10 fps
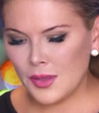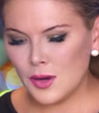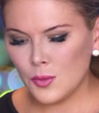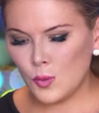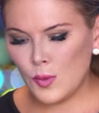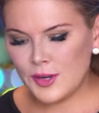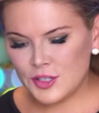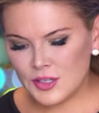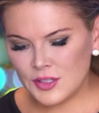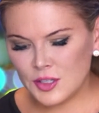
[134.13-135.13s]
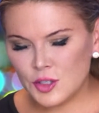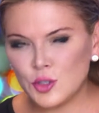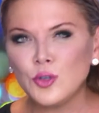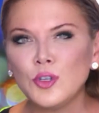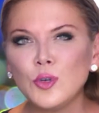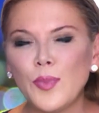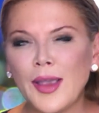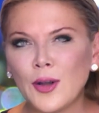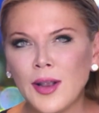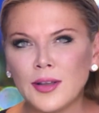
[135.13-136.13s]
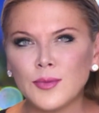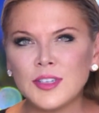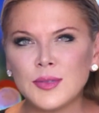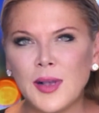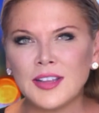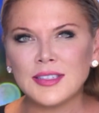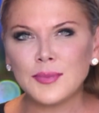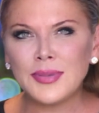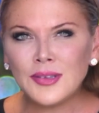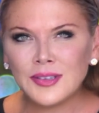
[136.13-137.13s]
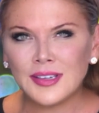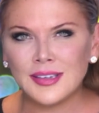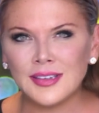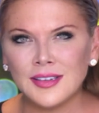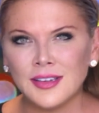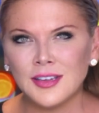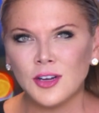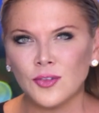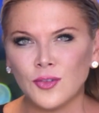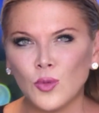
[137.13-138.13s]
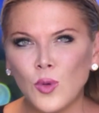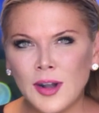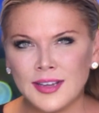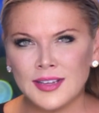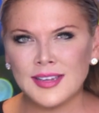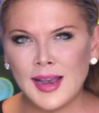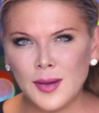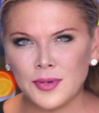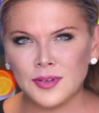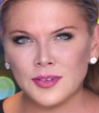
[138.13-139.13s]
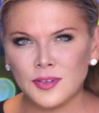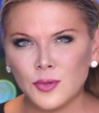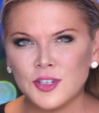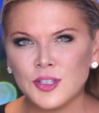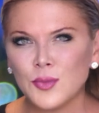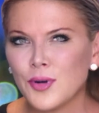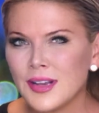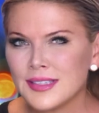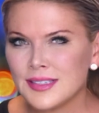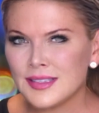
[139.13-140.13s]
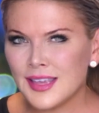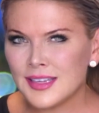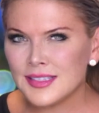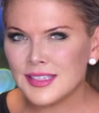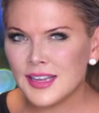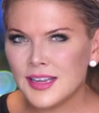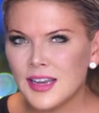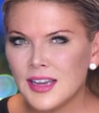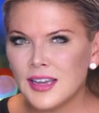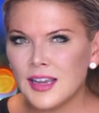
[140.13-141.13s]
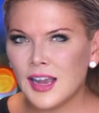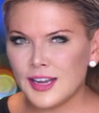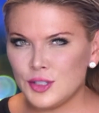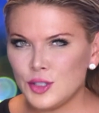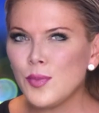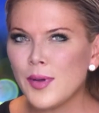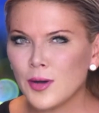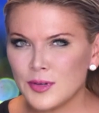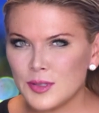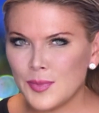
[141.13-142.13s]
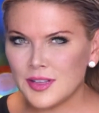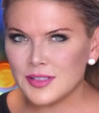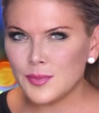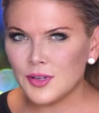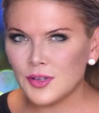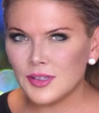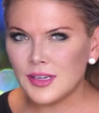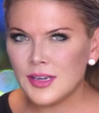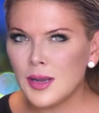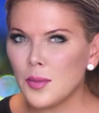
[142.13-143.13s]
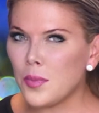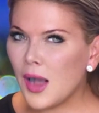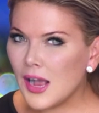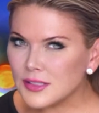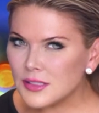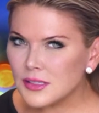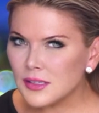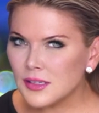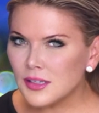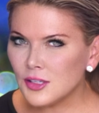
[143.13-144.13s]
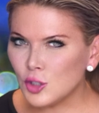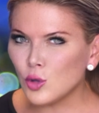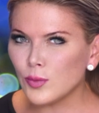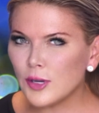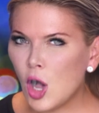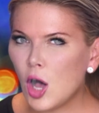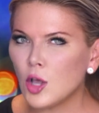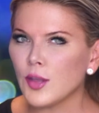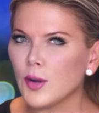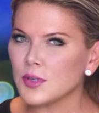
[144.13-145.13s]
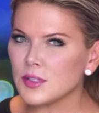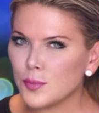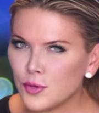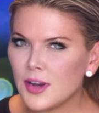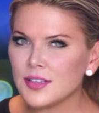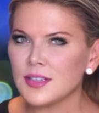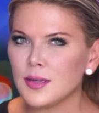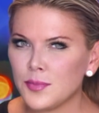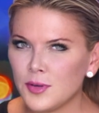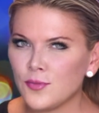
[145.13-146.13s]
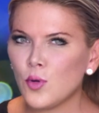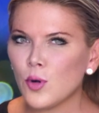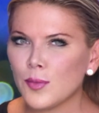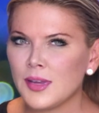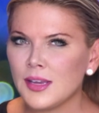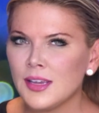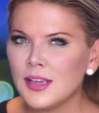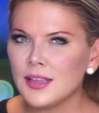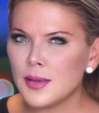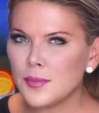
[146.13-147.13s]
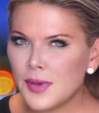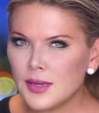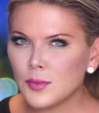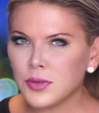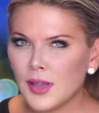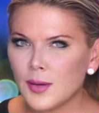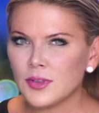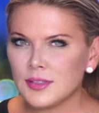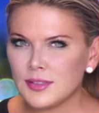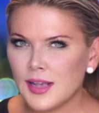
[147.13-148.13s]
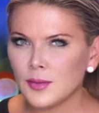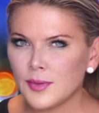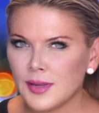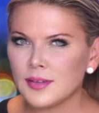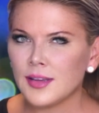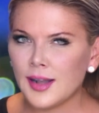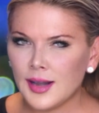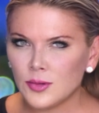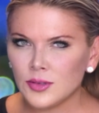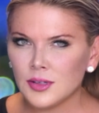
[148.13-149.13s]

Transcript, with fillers: which is Do you bear any responsibility for what has happened? To which the president then said, I do bear responsibility, but You'll recall there was a president before me that made a plan with the Taliban to get out